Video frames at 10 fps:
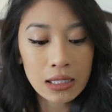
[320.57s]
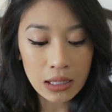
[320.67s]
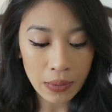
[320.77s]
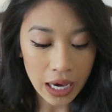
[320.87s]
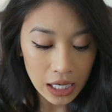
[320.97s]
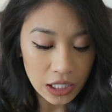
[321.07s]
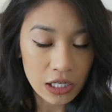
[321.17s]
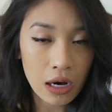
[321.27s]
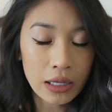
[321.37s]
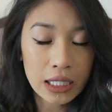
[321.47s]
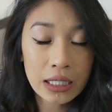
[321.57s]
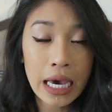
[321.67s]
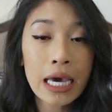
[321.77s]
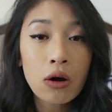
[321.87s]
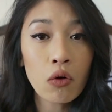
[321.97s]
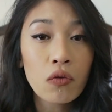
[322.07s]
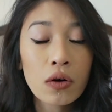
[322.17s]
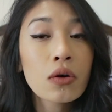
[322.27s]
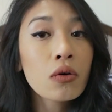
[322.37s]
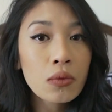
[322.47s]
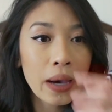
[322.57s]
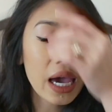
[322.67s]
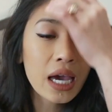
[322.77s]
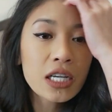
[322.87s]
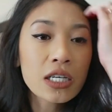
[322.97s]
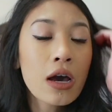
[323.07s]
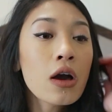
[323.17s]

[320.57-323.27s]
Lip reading: the page and not like take over the whole page.